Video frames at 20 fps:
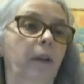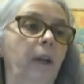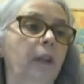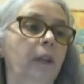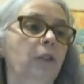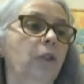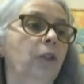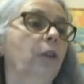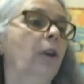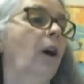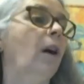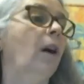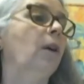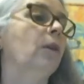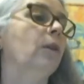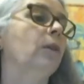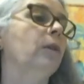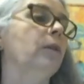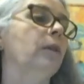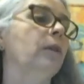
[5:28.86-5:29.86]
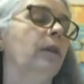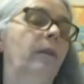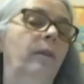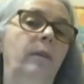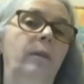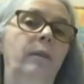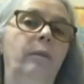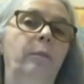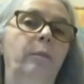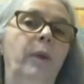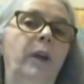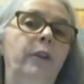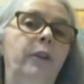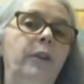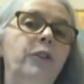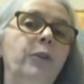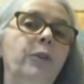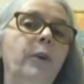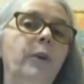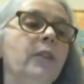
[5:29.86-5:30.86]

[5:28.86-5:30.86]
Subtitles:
not to know, letter to